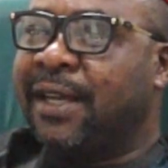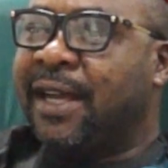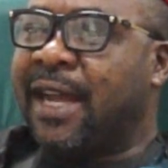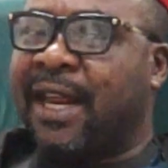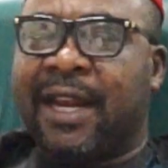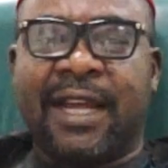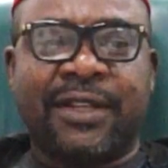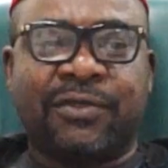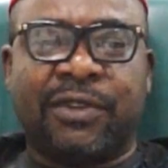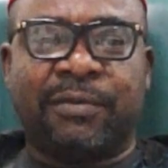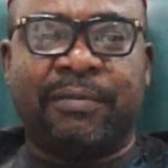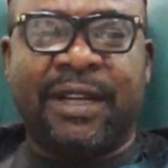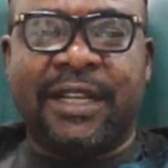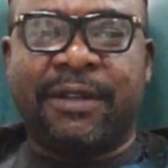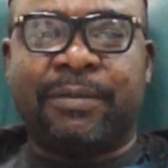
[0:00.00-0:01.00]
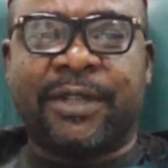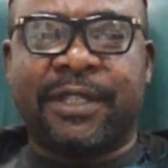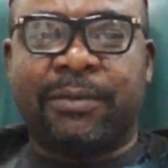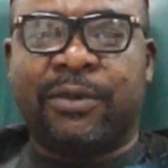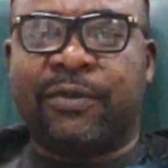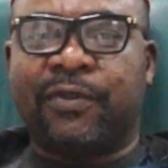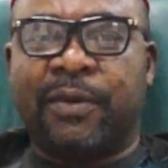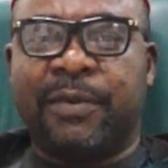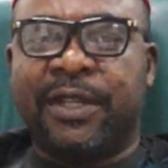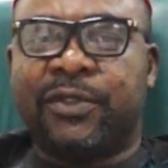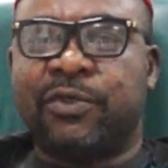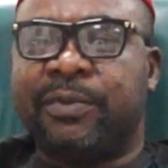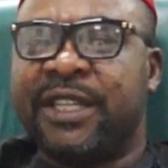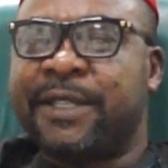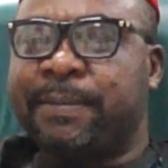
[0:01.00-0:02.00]
And that's what made it possible for me
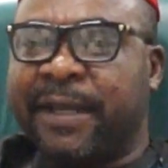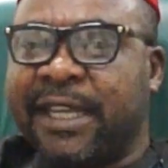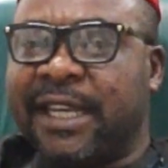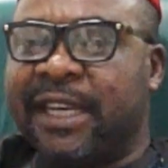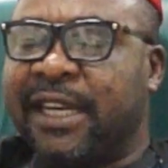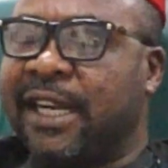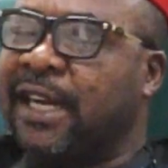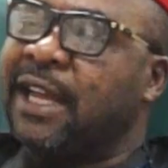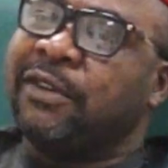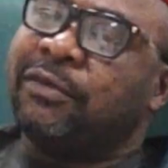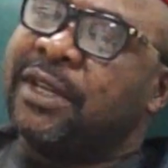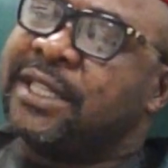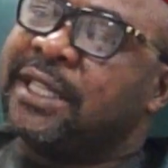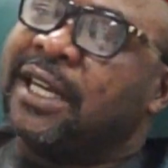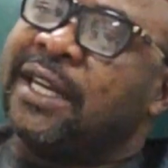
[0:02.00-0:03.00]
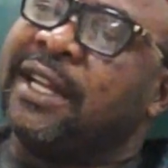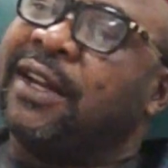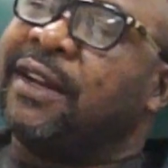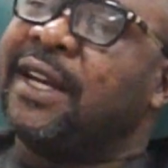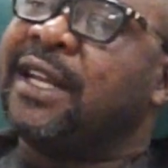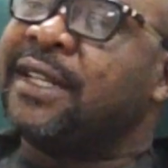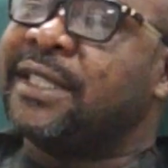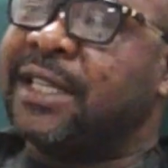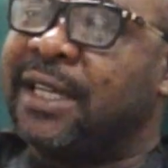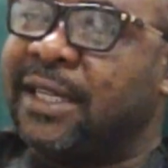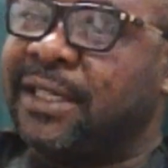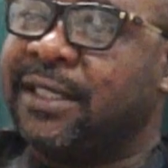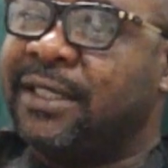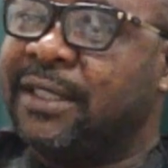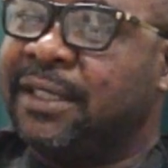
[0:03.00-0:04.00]
to be speaking in a language that they
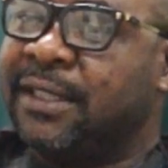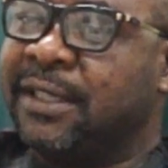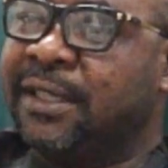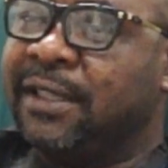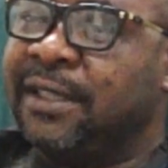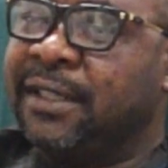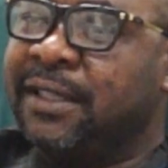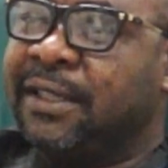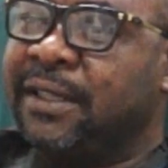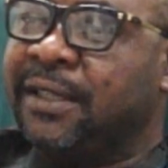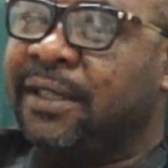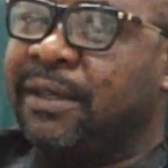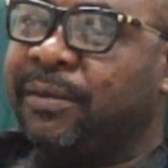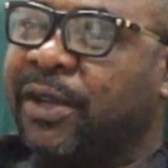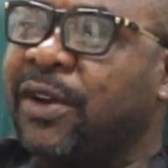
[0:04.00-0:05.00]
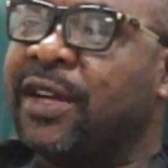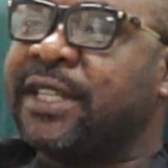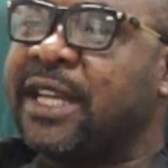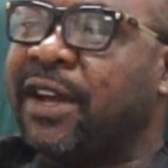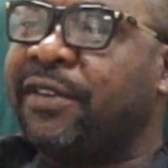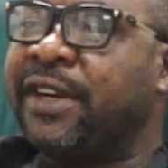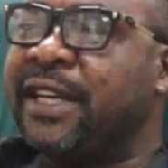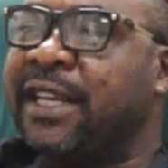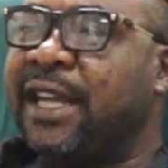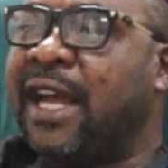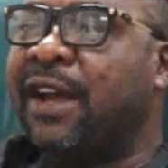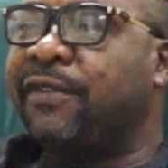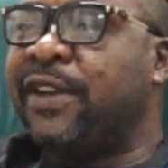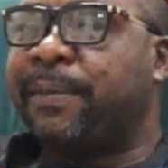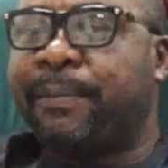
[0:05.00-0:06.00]
understand. Because I already
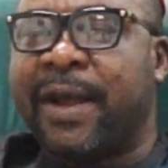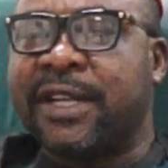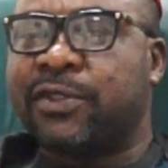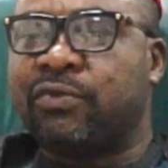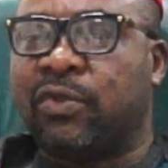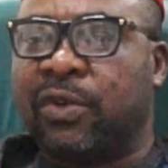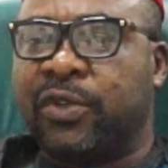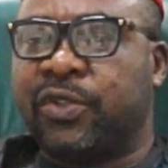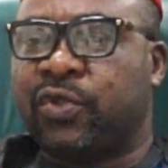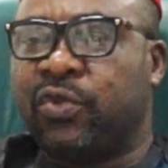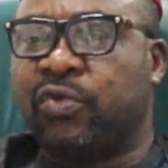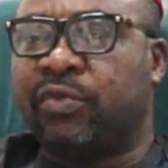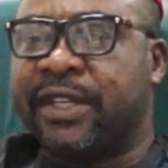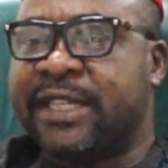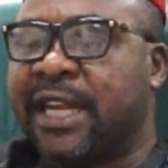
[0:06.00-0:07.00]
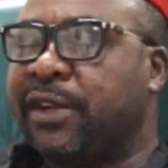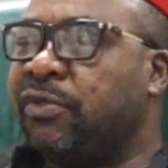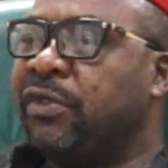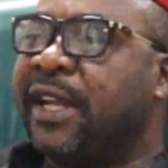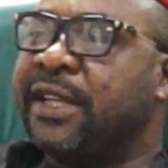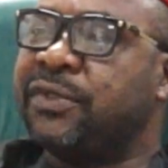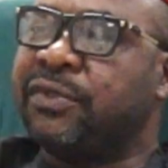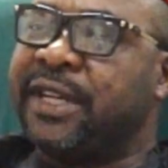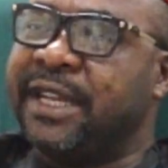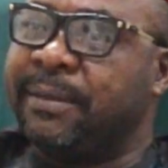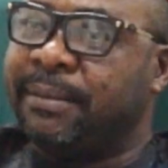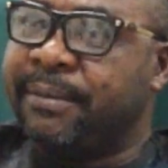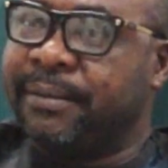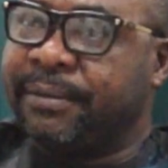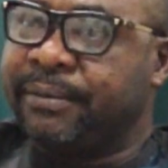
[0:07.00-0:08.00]
have the password through which I could get to
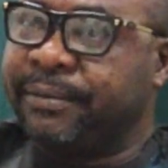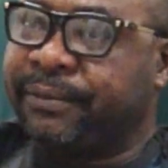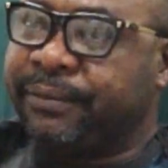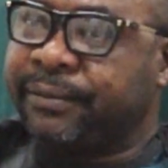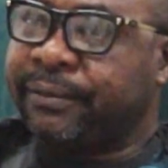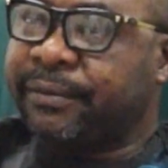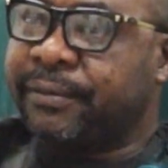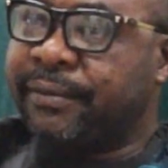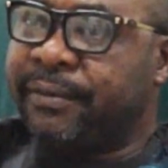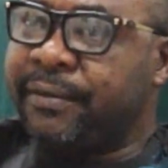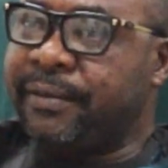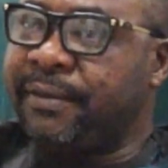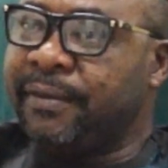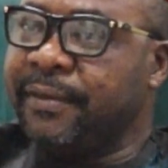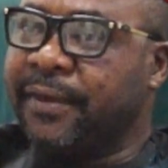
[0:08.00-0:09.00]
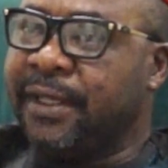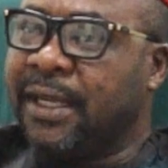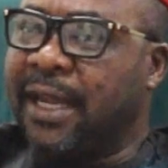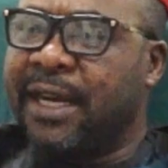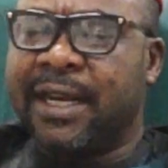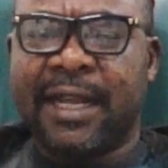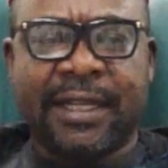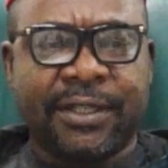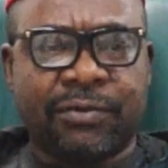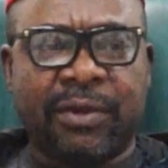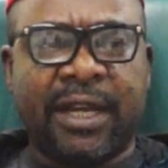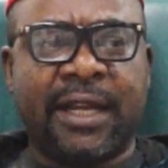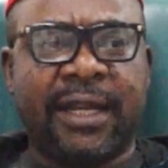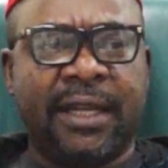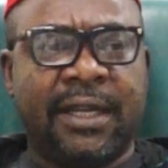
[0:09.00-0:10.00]
them. And that's
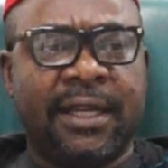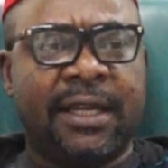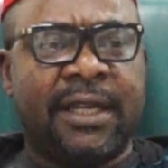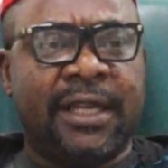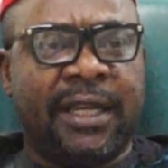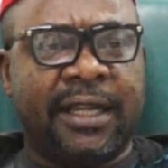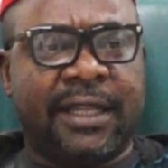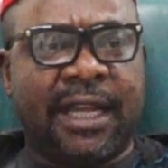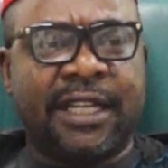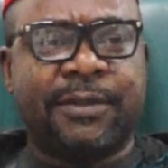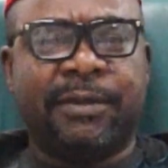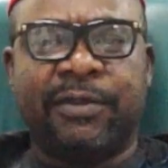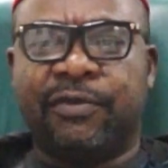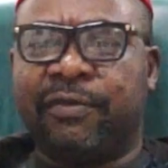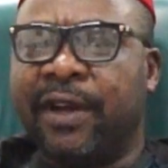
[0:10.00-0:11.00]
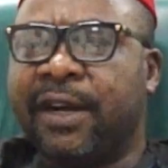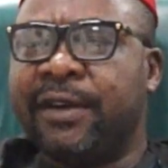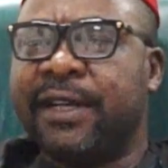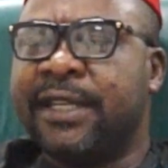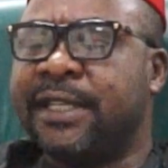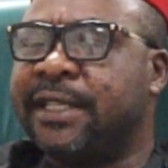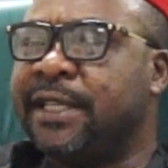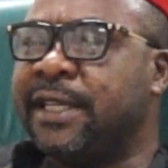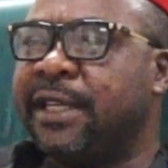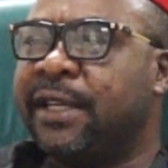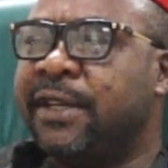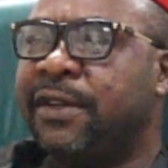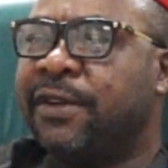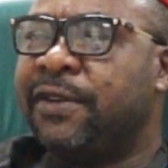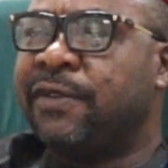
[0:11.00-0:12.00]
why it has been very easy
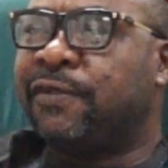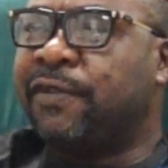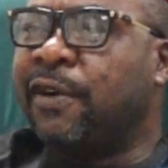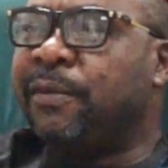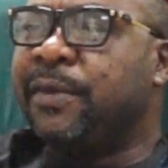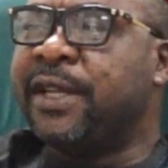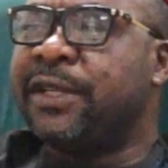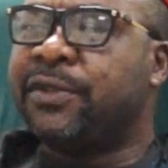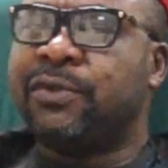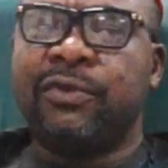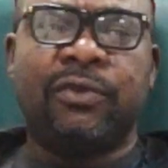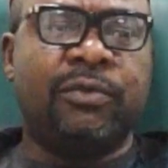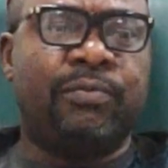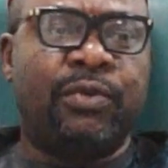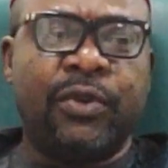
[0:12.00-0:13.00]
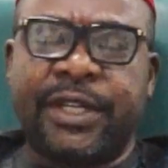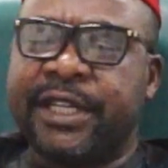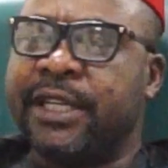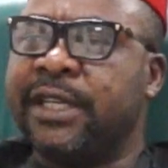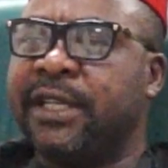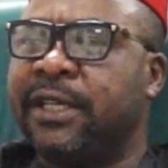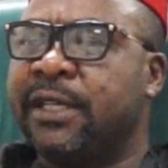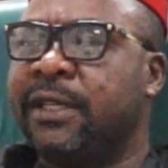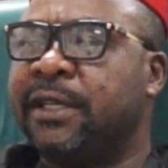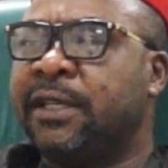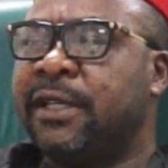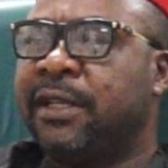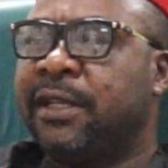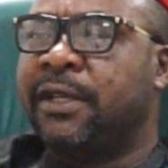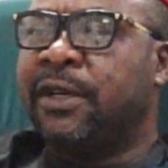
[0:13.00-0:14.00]
for me to push in
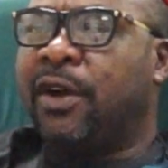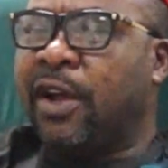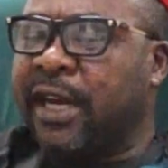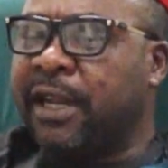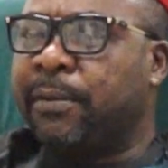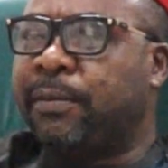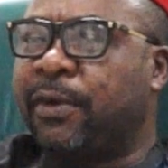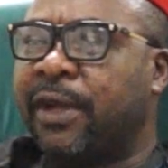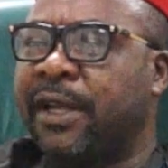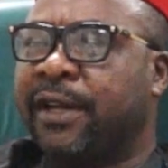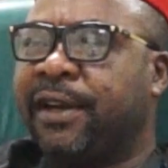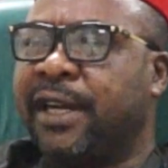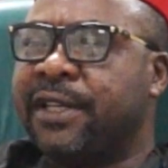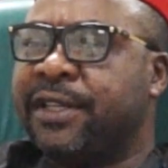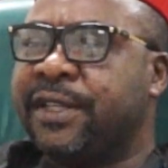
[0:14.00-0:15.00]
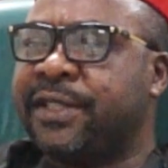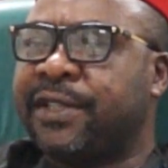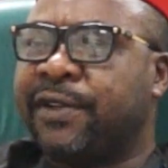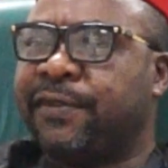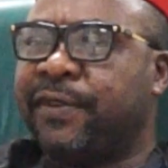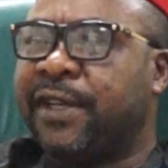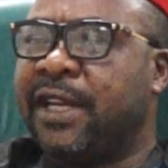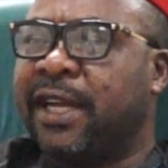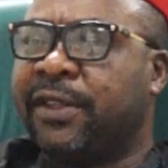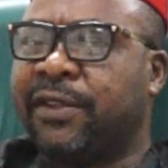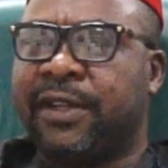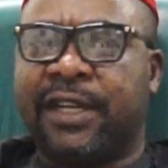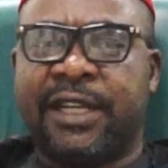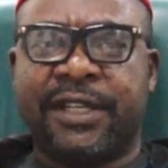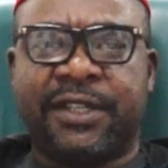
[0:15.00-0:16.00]
unemployed graduates of
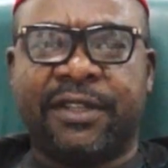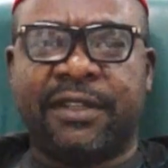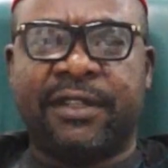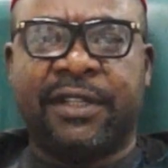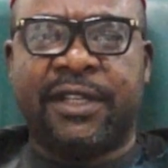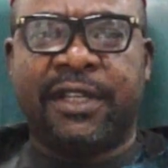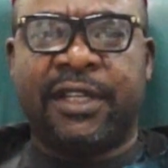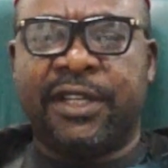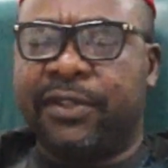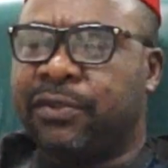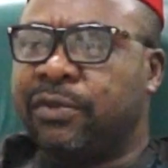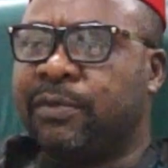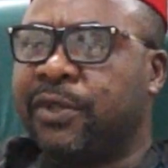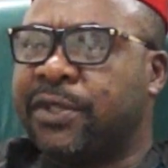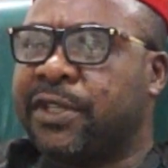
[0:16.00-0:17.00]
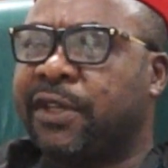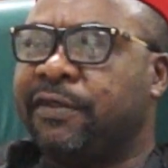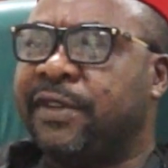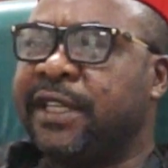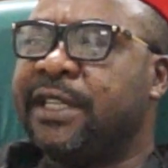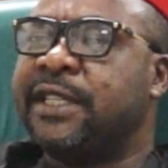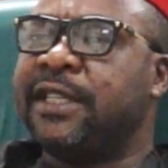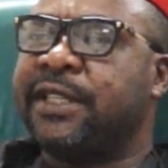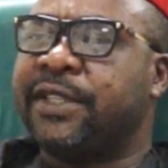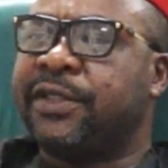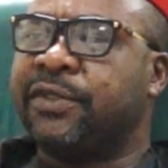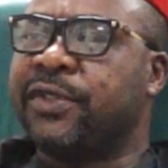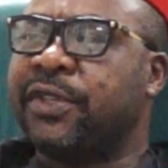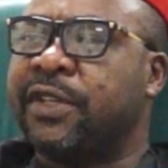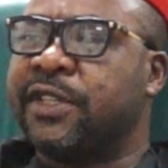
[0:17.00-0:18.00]
Idaho Nation into most of these
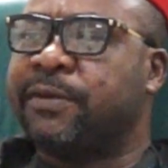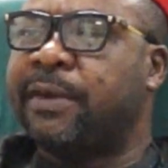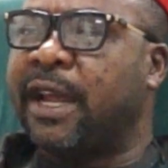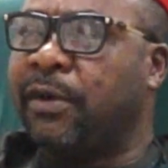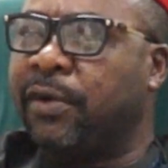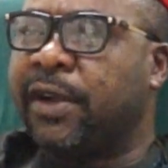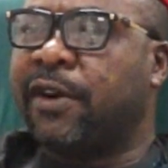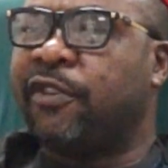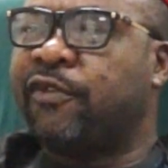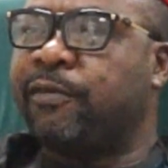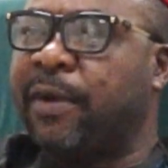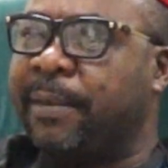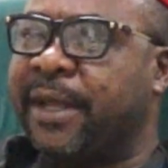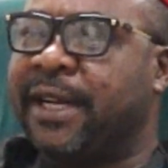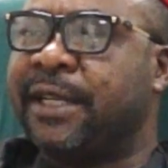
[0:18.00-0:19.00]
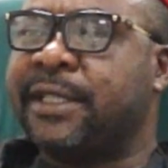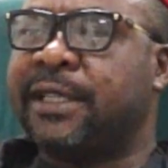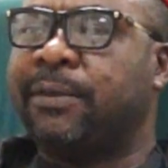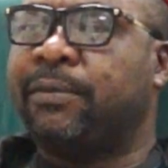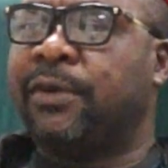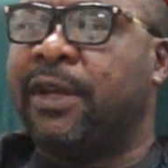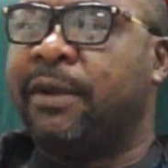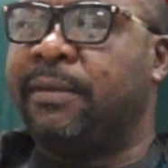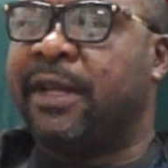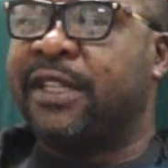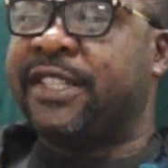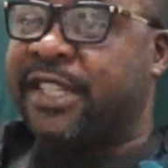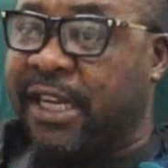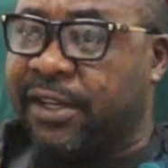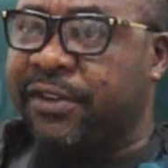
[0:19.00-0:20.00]
institutions by way of permanent employment,
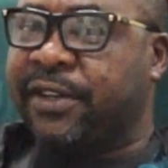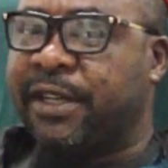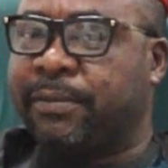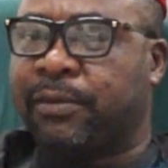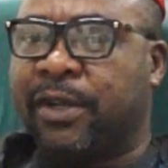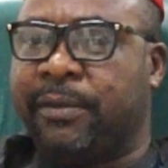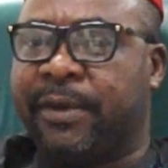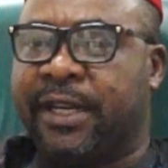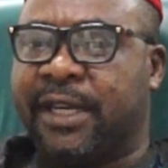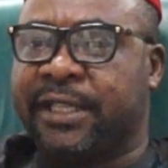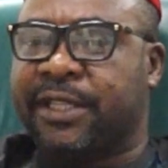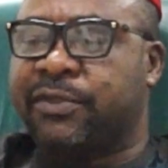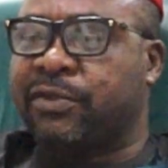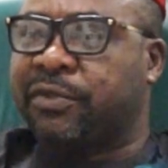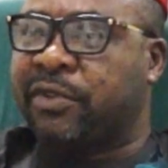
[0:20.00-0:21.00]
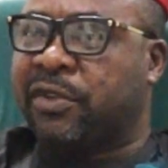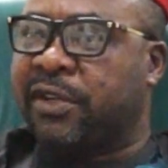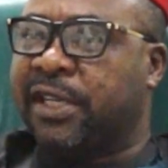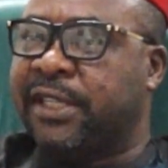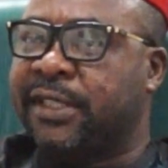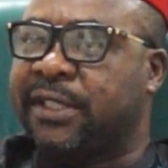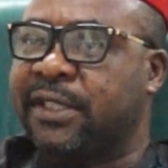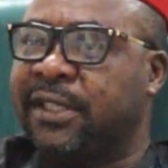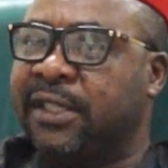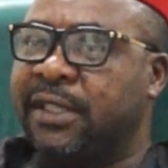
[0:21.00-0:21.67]
scheduled employment, that is what we call it.